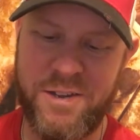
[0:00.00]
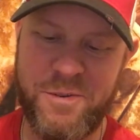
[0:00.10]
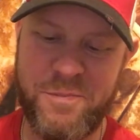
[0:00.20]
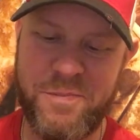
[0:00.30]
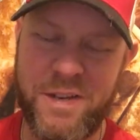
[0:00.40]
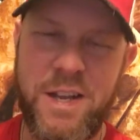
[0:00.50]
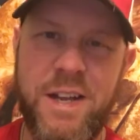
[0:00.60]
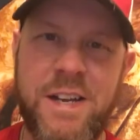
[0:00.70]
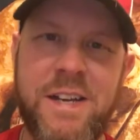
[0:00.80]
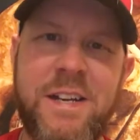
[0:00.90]
um,
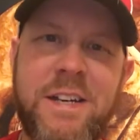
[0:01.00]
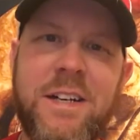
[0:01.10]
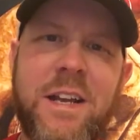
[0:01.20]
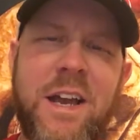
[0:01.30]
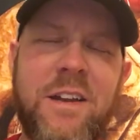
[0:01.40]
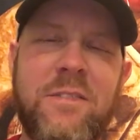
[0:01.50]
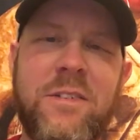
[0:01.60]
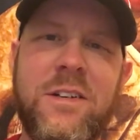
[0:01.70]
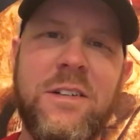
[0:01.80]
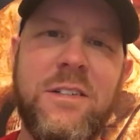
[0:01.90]
uh, kind of
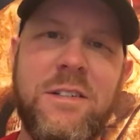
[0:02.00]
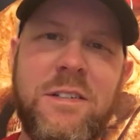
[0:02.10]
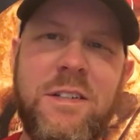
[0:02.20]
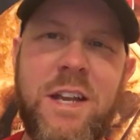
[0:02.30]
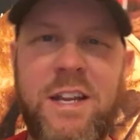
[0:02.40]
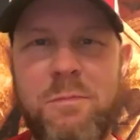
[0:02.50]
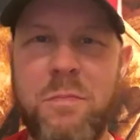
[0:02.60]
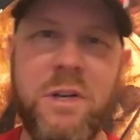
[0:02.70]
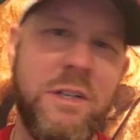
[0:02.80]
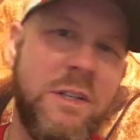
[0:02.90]
a neat,
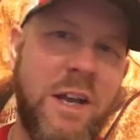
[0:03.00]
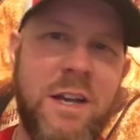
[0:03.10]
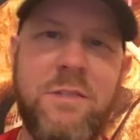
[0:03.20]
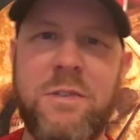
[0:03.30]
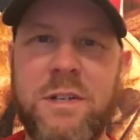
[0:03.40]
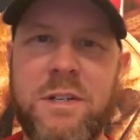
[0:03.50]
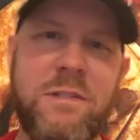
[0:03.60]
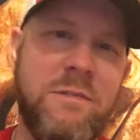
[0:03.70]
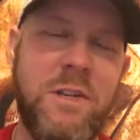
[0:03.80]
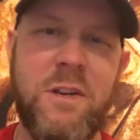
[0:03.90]
but kind of a,
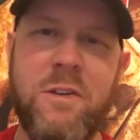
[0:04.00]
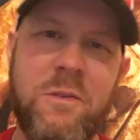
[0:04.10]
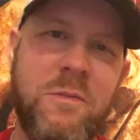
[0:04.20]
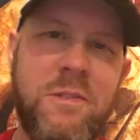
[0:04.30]
you know,